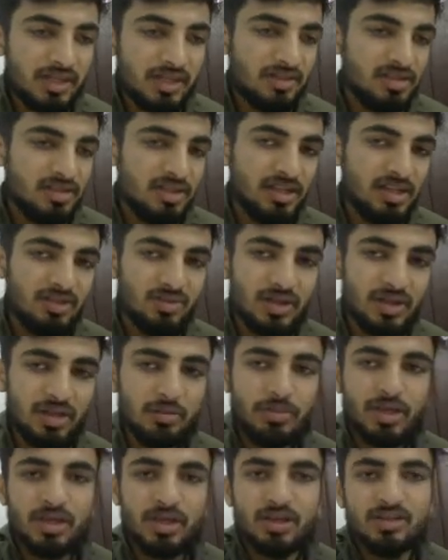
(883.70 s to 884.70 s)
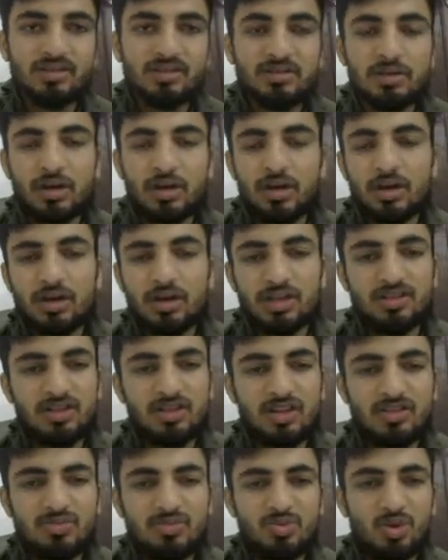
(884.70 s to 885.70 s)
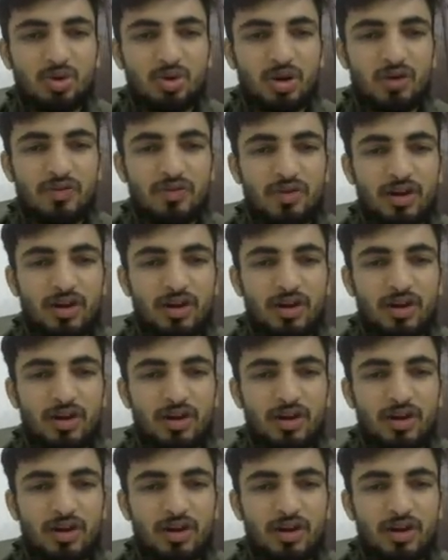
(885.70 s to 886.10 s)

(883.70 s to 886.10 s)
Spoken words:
session as well, because it's more of